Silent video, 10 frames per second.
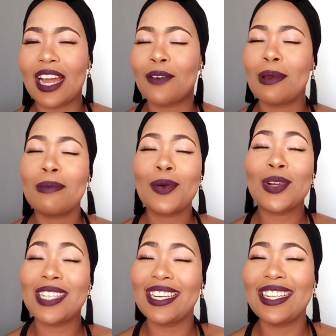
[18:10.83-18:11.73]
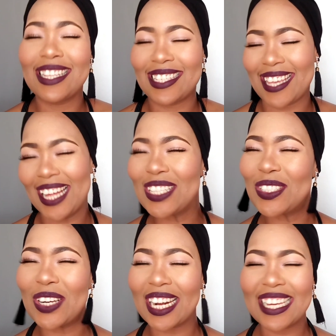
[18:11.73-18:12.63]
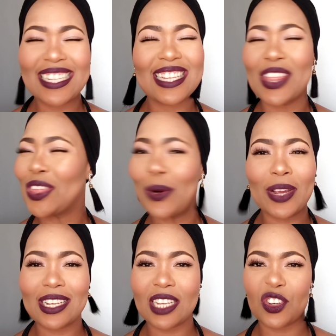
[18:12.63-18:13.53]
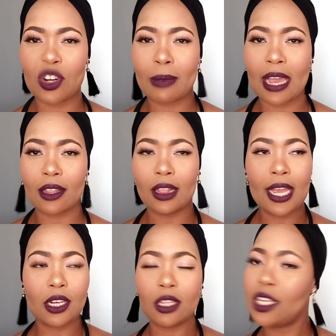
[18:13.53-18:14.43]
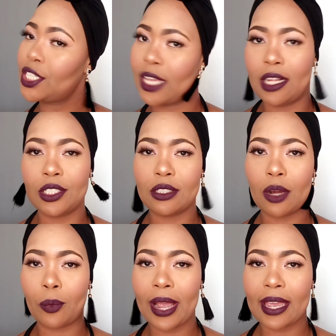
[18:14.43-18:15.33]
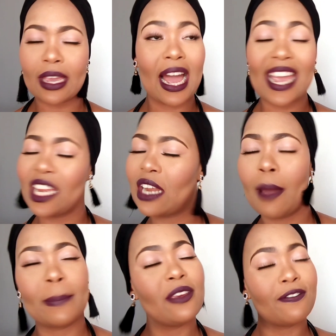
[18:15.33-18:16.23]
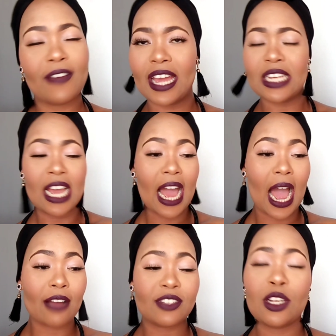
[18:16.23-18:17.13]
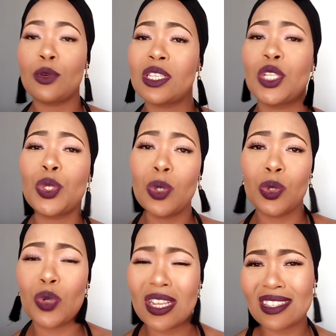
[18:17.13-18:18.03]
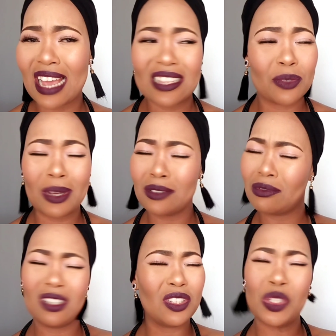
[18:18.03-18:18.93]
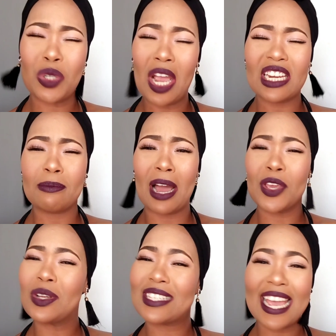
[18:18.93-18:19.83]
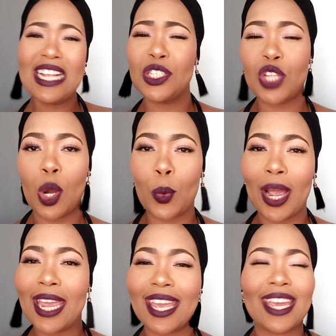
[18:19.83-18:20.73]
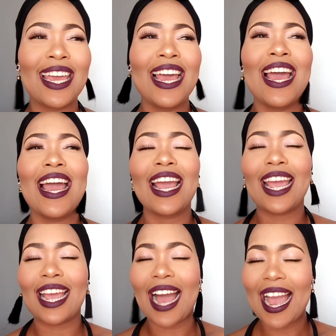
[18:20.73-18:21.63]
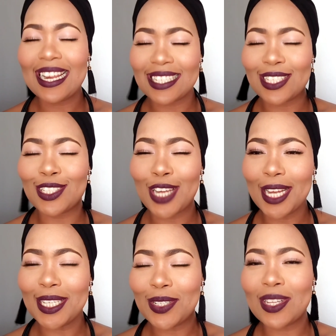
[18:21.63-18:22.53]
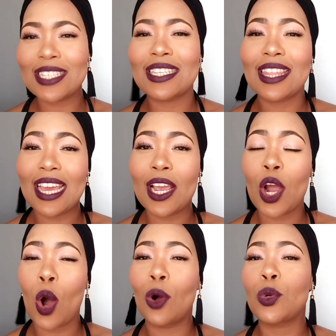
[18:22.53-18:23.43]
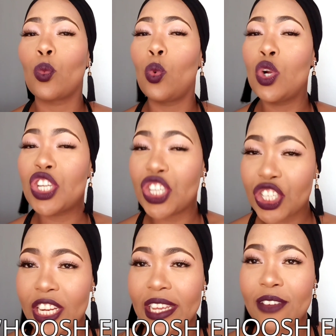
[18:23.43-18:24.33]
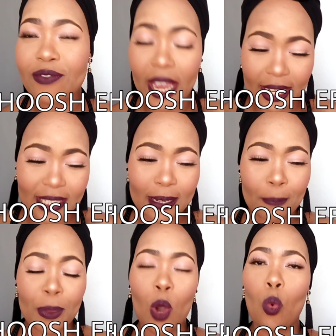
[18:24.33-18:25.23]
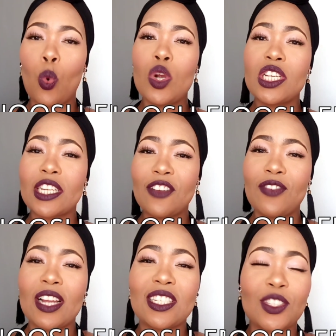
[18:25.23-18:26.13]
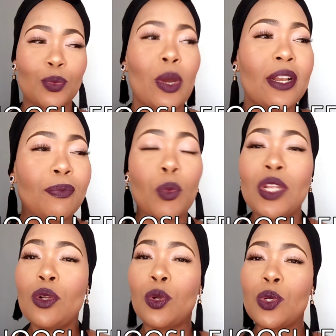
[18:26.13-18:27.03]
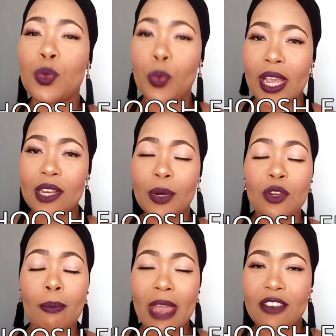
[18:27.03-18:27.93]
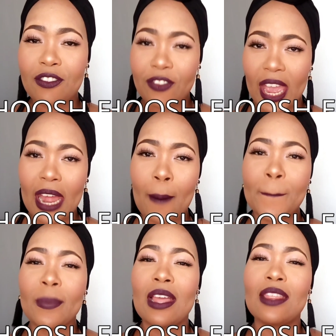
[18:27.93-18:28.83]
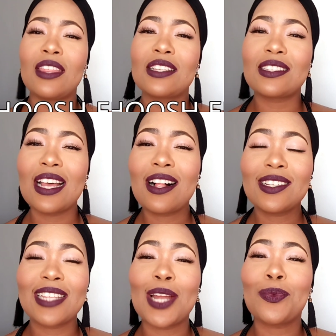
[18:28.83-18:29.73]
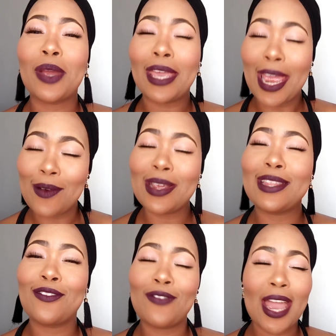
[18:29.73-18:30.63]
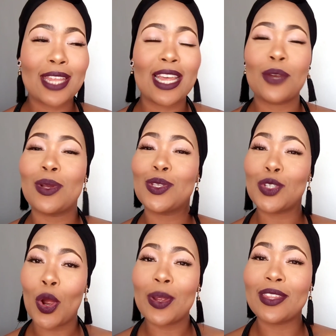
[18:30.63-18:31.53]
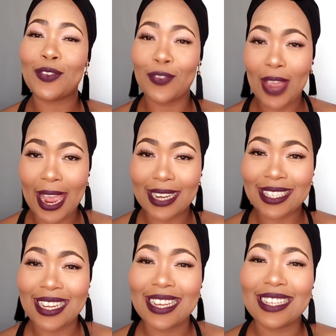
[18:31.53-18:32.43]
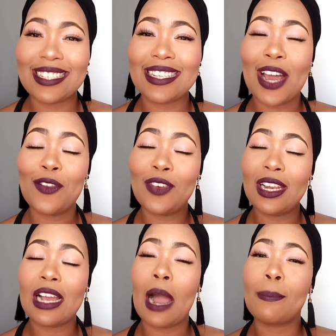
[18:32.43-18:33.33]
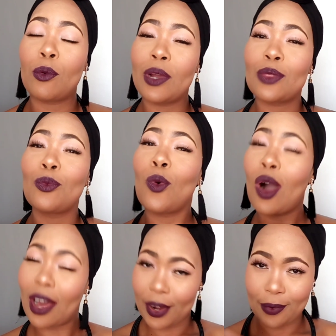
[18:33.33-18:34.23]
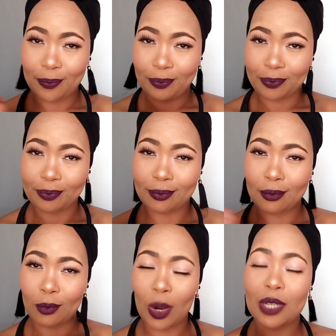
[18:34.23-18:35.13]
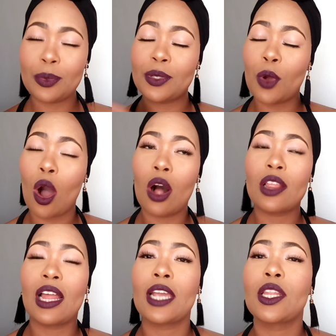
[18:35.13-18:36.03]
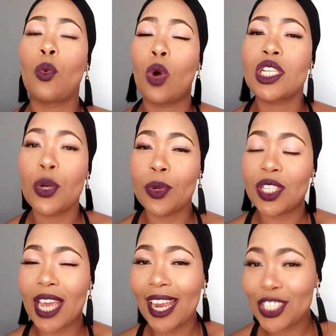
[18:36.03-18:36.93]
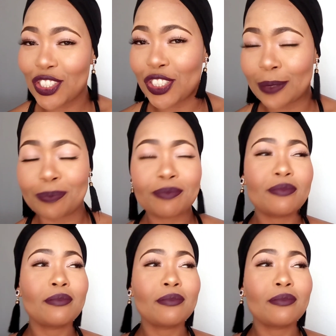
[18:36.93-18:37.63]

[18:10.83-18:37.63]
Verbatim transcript: I remember returning the scale to colleagues and throwing a tantrum like, lady, this scale is not working. I cannot be fed after losing two dress sizes. What, what you talking about? Your scale is not working. I did not know this thing called whoosh effect. Whoosh effect is when, when you lose weight, when you burn fat, the cells that were carrying the fat, that were storing the fat, start filling up with water. What we call like the water retention.